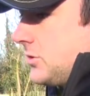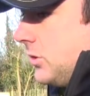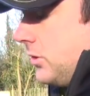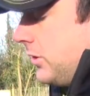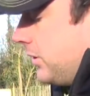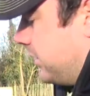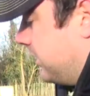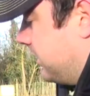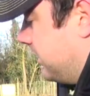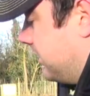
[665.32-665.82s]

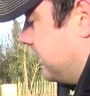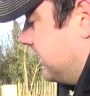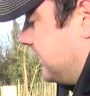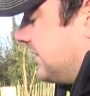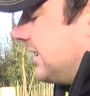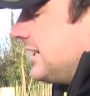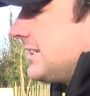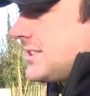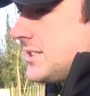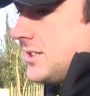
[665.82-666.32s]
or the
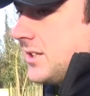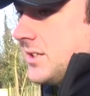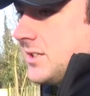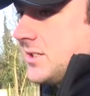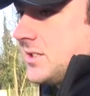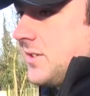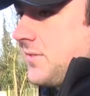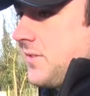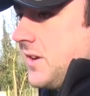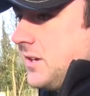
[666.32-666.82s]

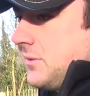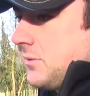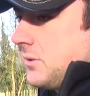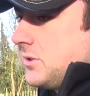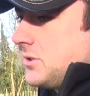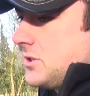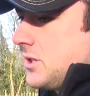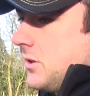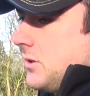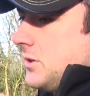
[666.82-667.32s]
distance, if
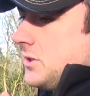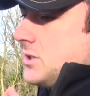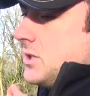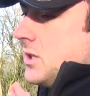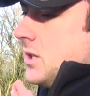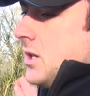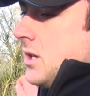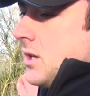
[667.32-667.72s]
anyone's noticed,